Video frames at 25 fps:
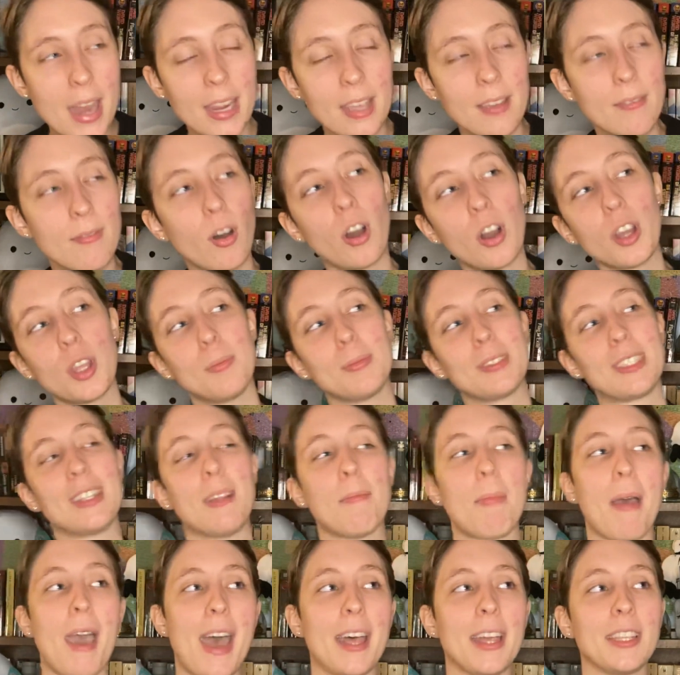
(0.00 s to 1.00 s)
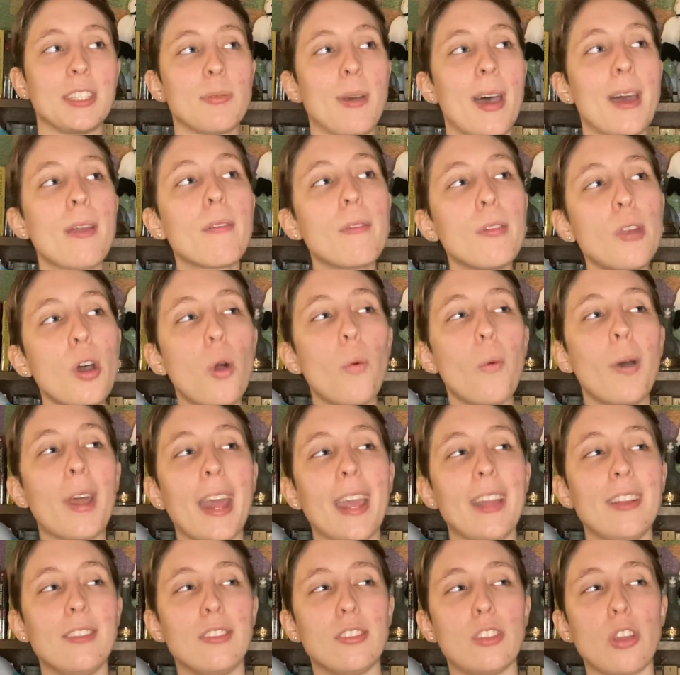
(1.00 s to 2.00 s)
volumes in the past, so I don't know when
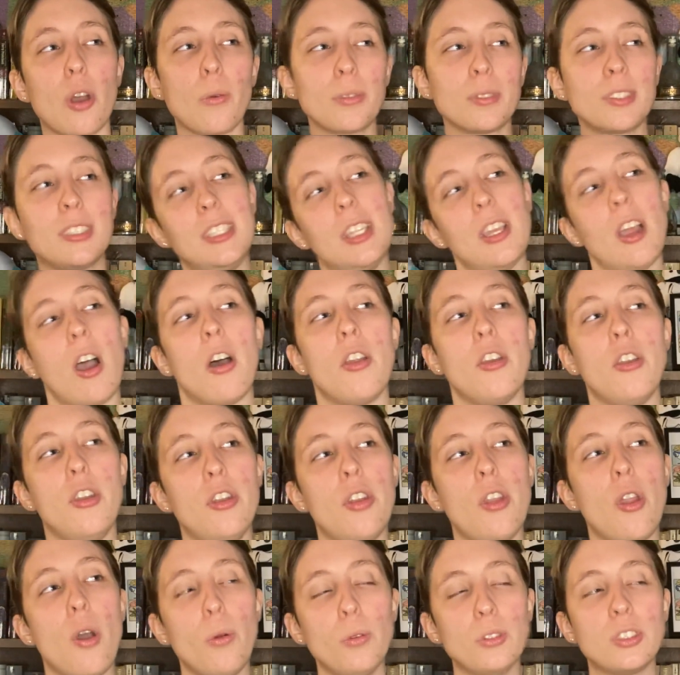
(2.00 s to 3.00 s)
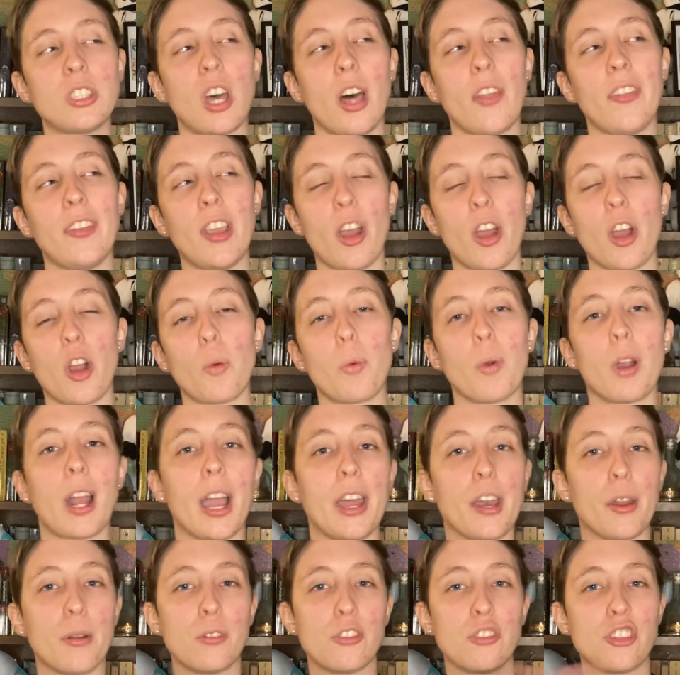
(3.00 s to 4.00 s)
I don't see notes on the artwork, I
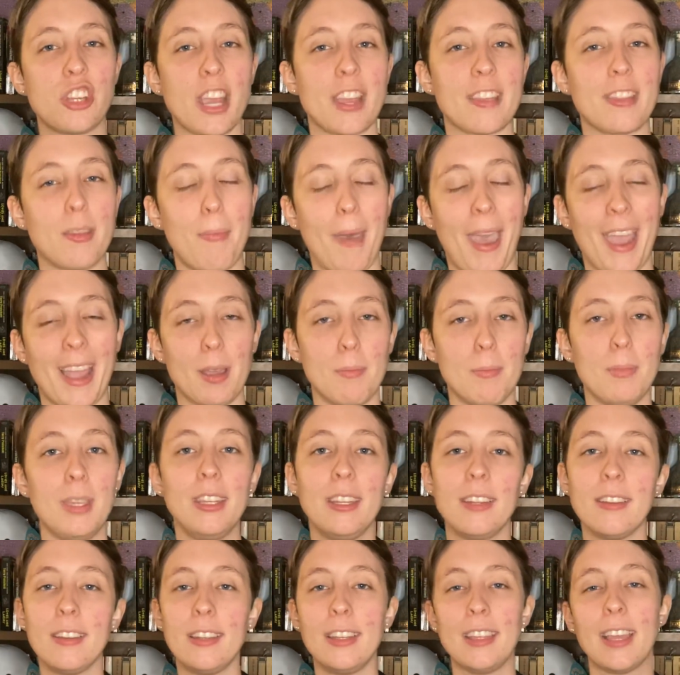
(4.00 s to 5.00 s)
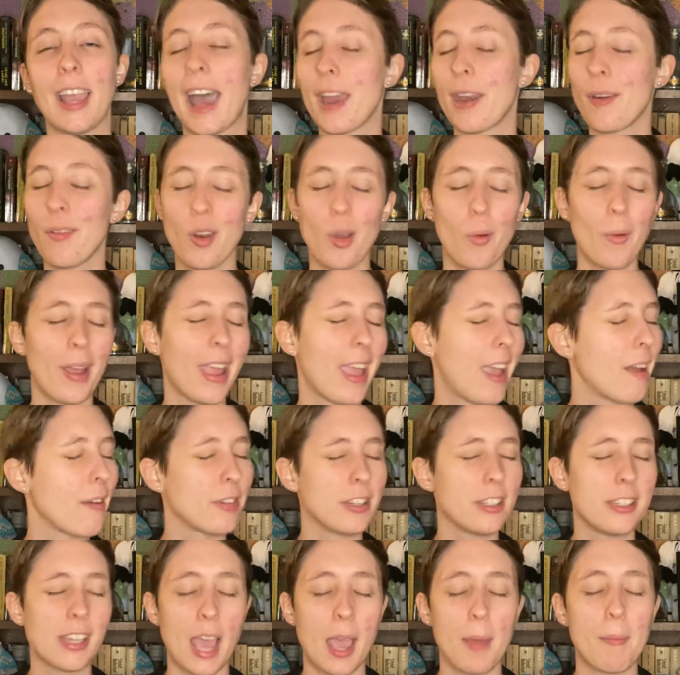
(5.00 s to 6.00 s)
don't check the back immediately. I don't know why
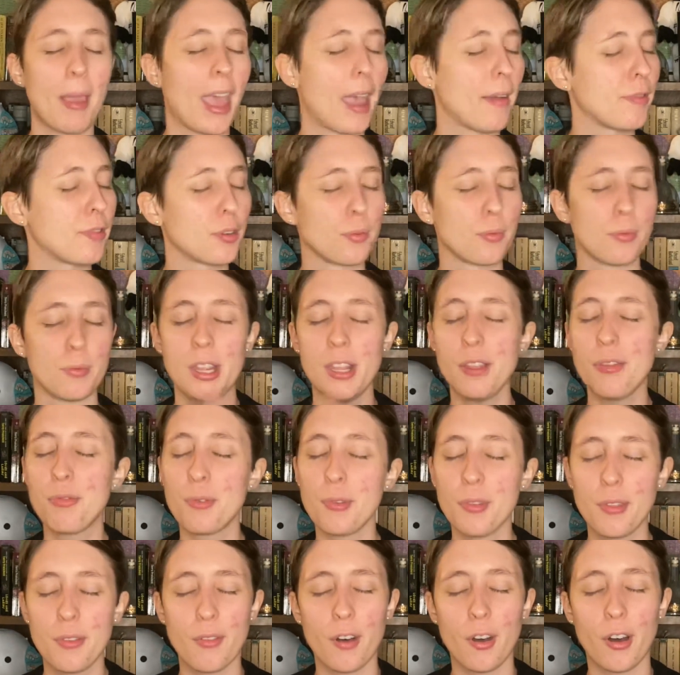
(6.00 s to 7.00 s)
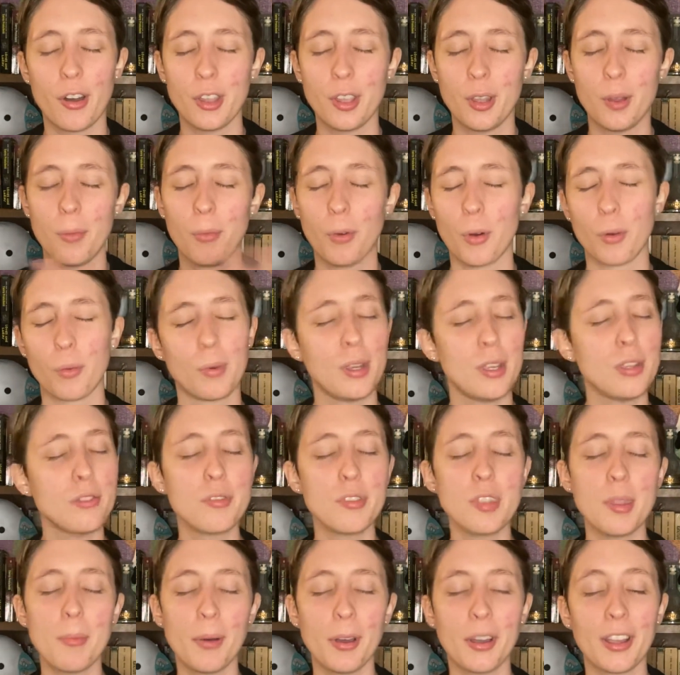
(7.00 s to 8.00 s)
every time I have to read through the volume or read through
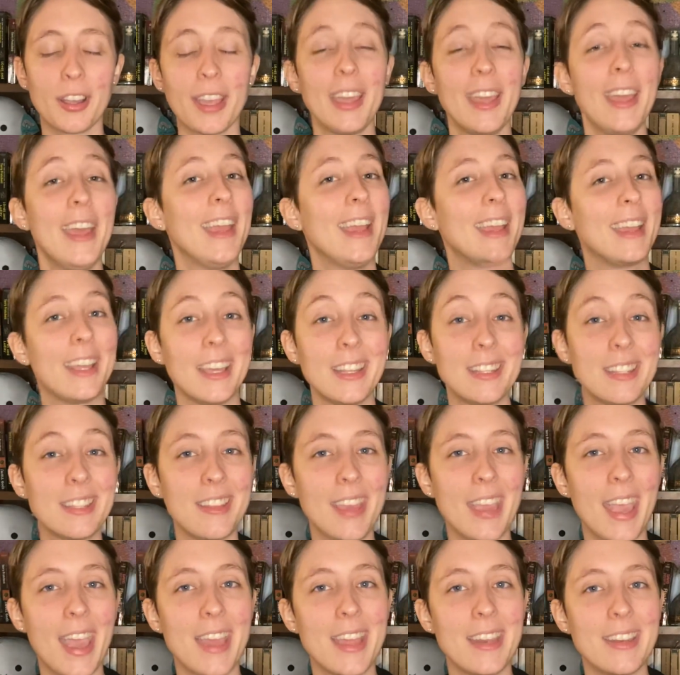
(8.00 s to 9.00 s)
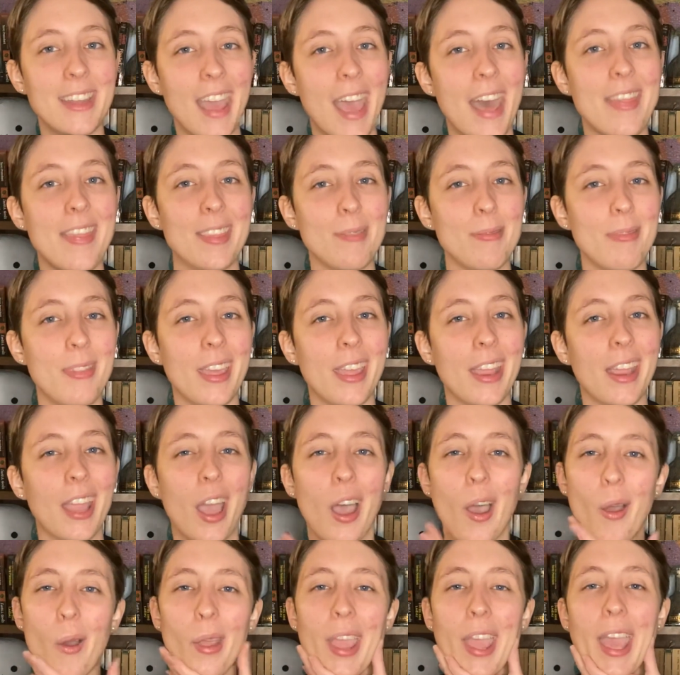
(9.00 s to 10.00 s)
the book, get to the end, and then think,
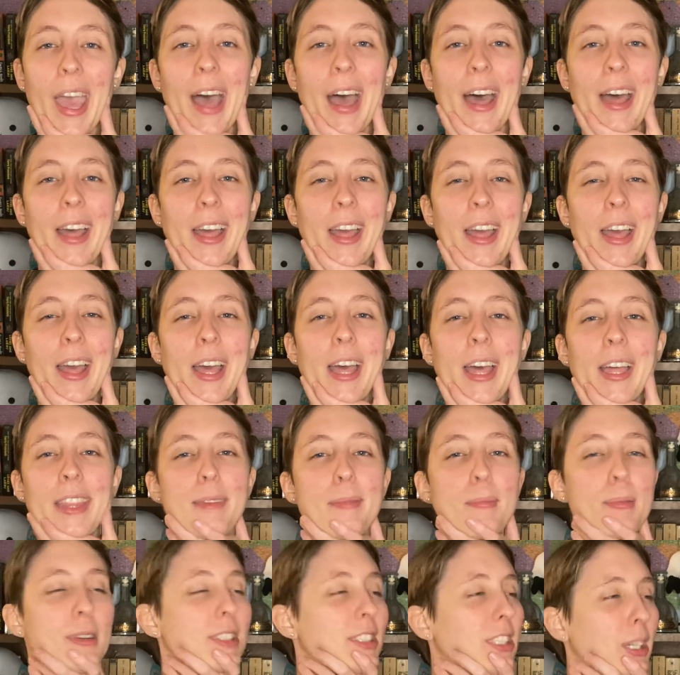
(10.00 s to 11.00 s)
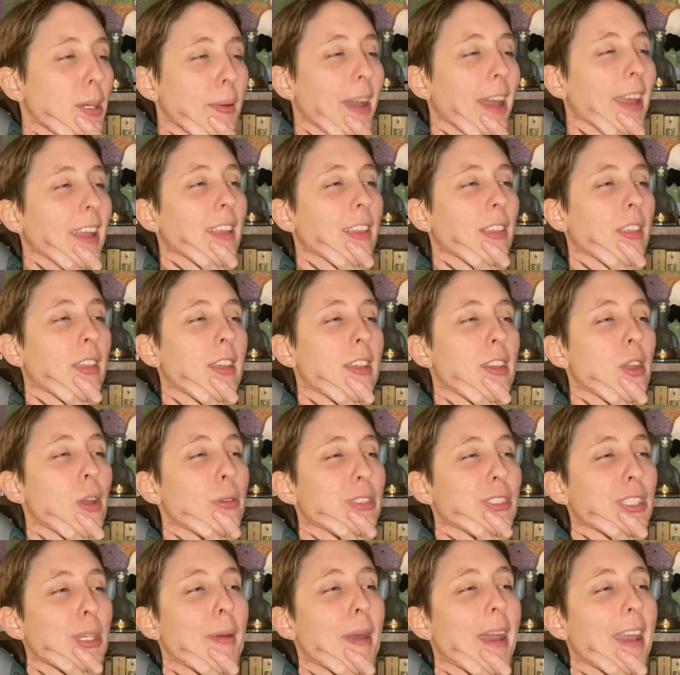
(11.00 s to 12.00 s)
oh yeah, the prints are back, the
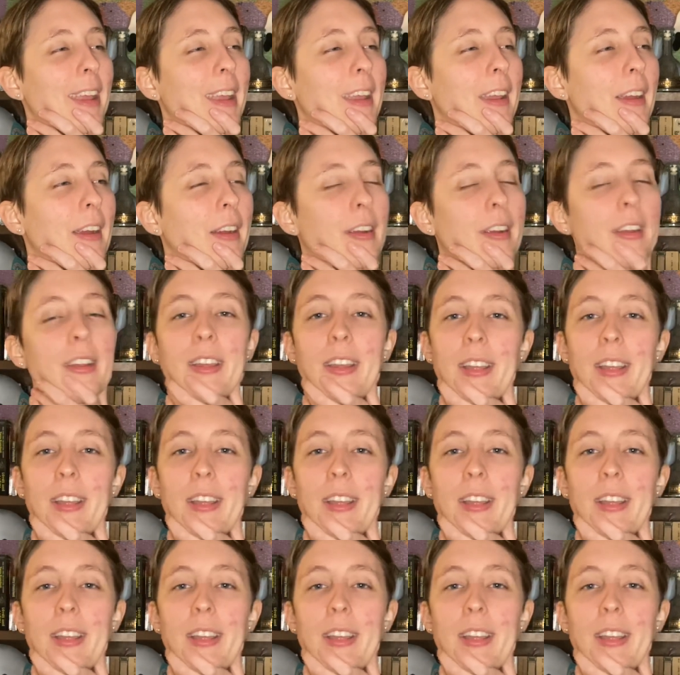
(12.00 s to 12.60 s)
notes are back here.